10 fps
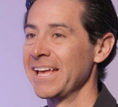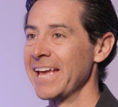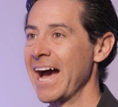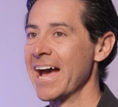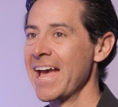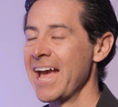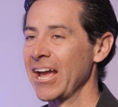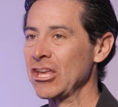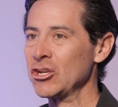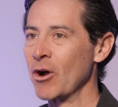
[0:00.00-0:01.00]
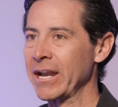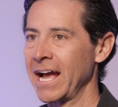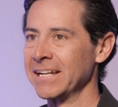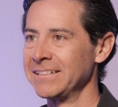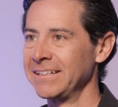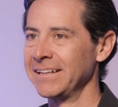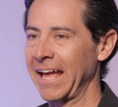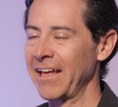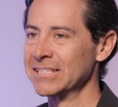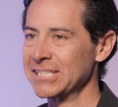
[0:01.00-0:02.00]
Yeah,
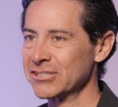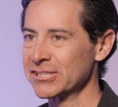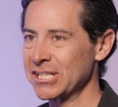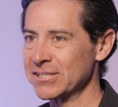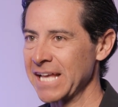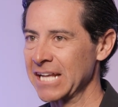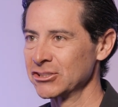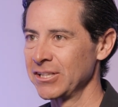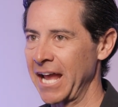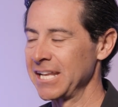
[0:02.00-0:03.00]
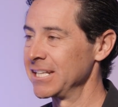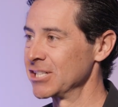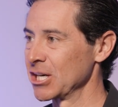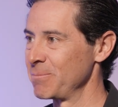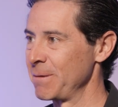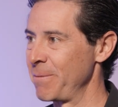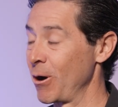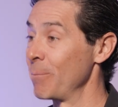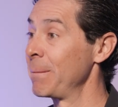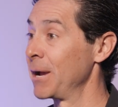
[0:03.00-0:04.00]
it's interesting you say I need to talk to
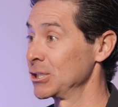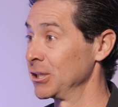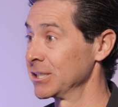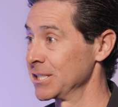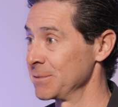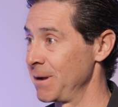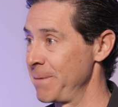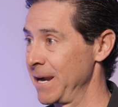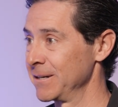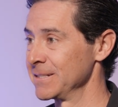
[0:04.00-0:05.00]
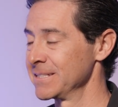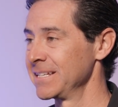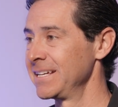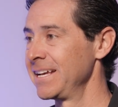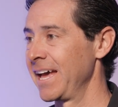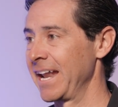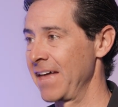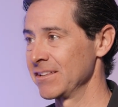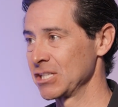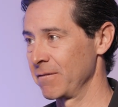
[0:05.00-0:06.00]
or maybe I should listen to my parents. And I
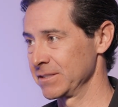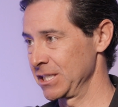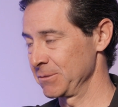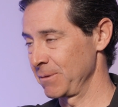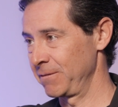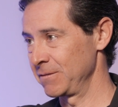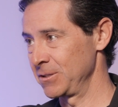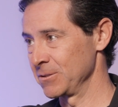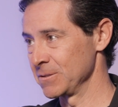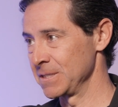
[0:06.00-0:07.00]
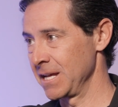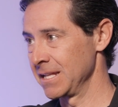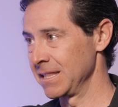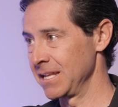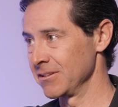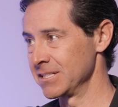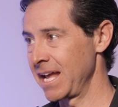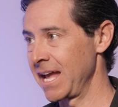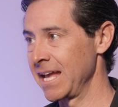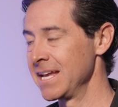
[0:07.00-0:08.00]
had this conversation with my 15-year-old son the other
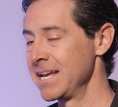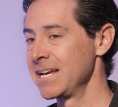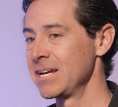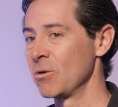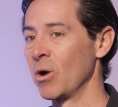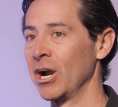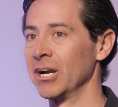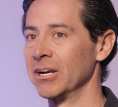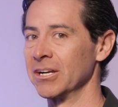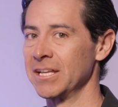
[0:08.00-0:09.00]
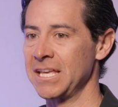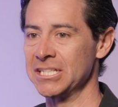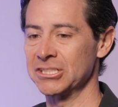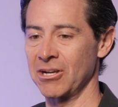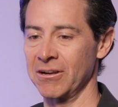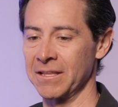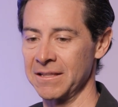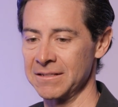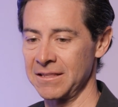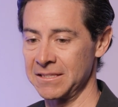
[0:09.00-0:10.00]
day where he's starting
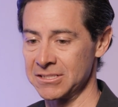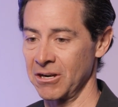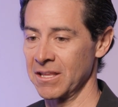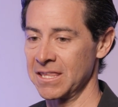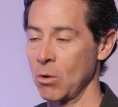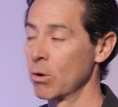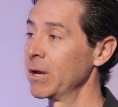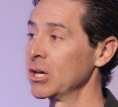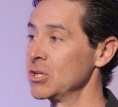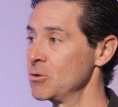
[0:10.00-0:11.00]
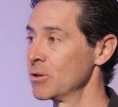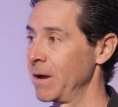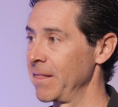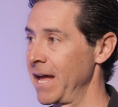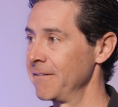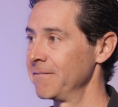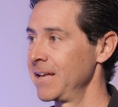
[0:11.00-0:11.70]
to think, what am I going to do with my life?